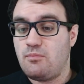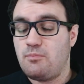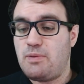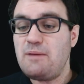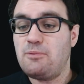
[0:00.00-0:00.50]

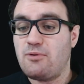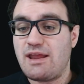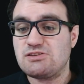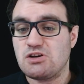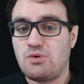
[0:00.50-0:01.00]
people
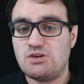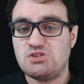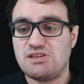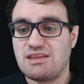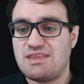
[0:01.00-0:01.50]
answering
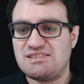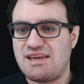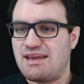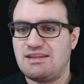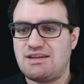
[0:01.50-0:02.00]
questions like this
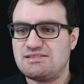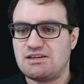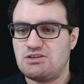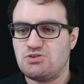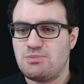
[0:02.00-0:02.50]
saying it doesn't
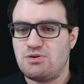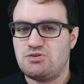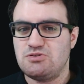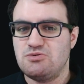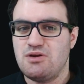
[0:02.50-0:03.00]
contribute
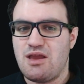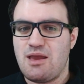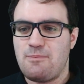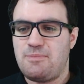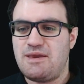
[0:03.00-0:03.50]
to
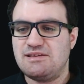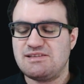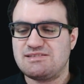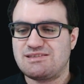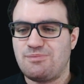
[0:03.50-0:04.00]
peace
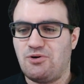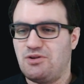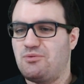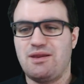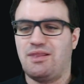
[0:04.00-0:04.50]
and
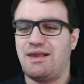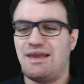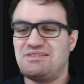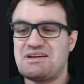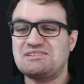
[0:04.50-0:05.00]
stability when like
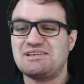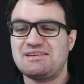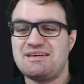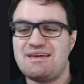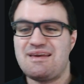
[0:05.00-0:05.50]
it doesn't
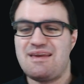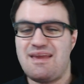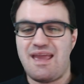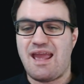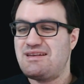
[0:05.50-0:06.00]

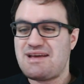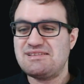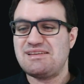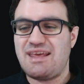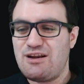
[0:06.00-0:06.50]

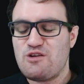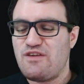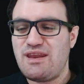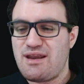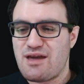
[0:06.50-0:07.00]

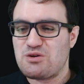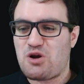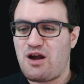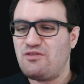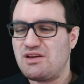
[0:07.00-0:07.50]
intervene in other
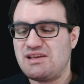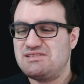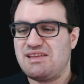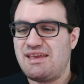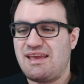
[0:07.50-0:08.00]
conflict.
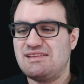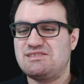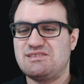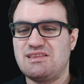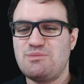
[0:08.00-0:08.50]
It's like
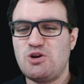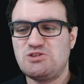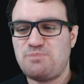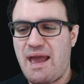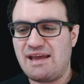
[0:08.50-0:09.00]
it's the
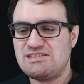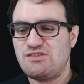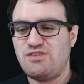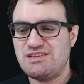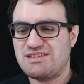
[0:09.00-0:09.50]
most
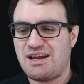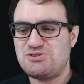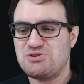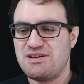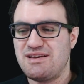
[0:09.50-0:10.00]
pacifist
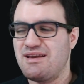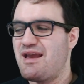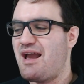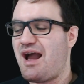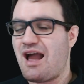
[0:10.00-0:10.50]
country
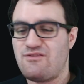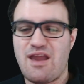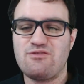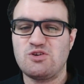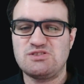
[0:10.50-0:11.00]
I've
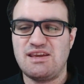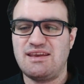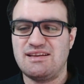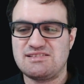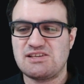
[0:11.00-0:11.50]
ever
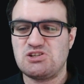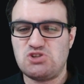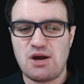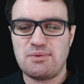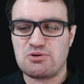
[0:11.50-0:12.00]
seen in such a
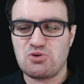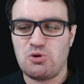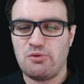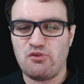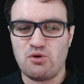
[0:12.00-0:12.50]
dominant role
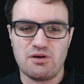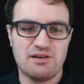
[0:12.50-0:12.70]
before.